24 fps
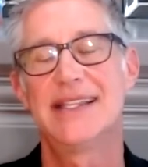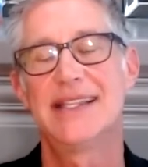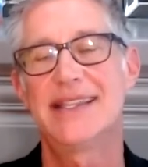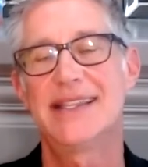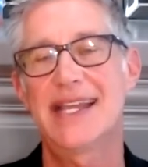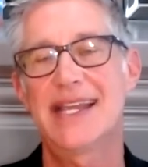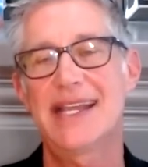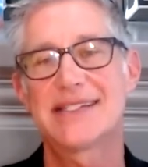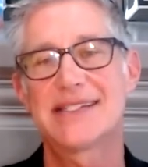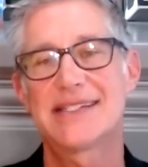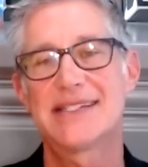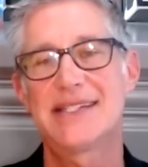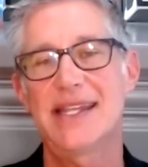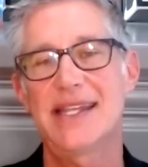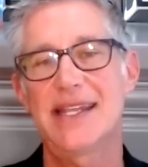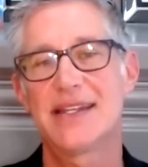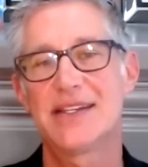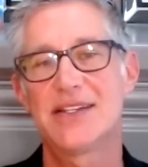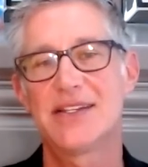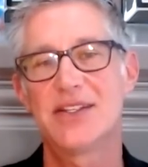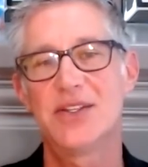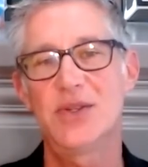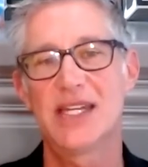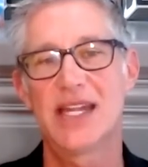That
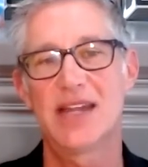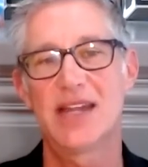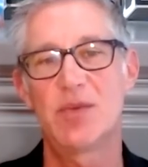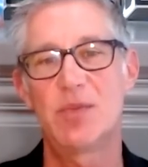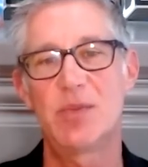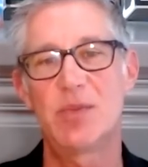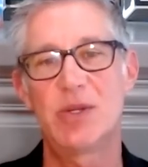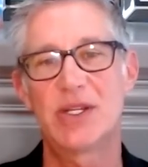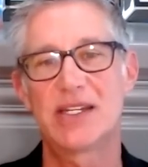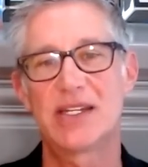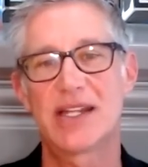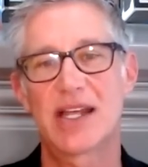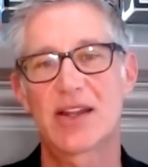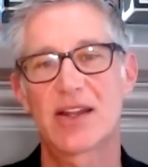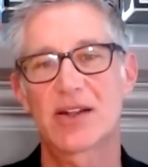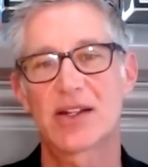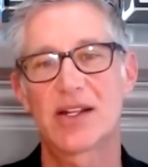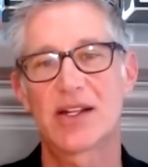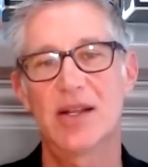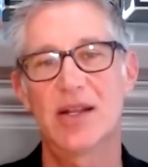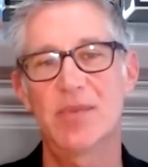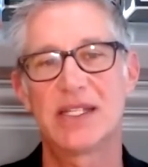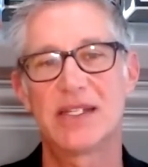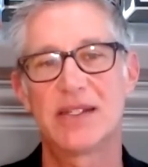said, you can have $1 billion
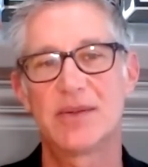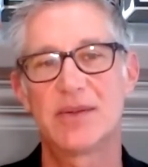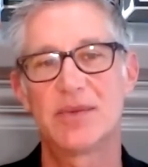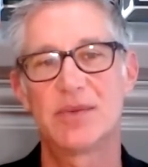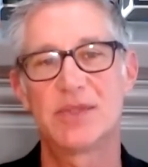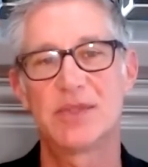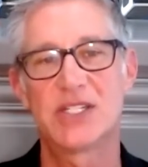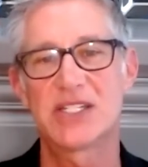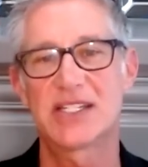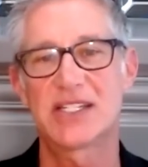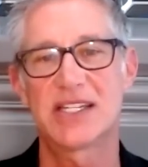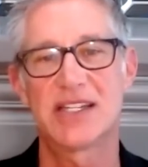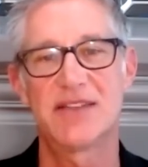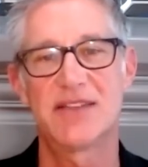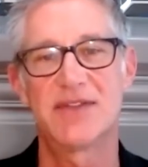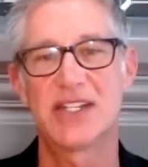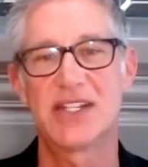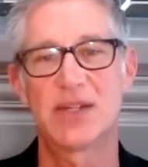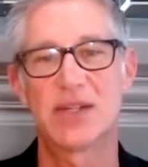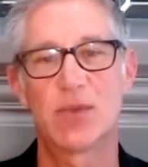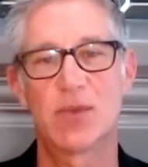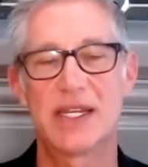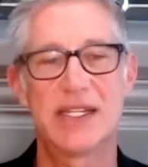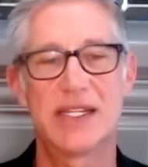company just living
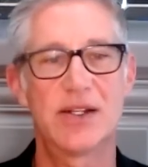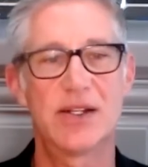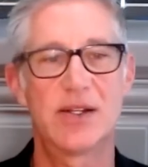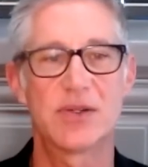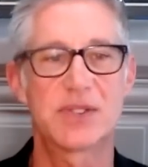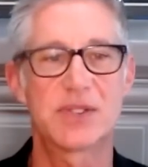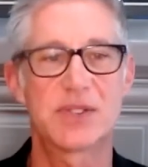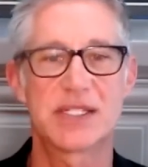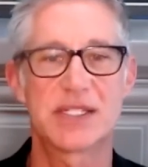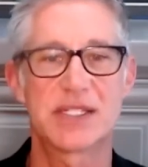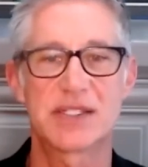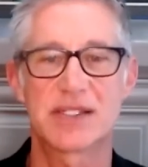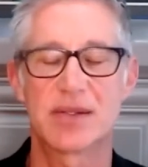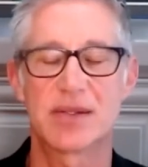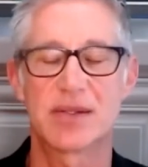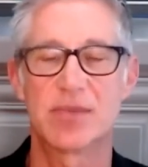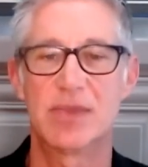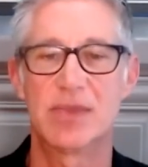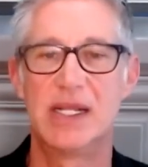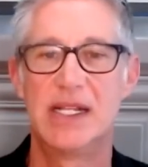in one ecosystem,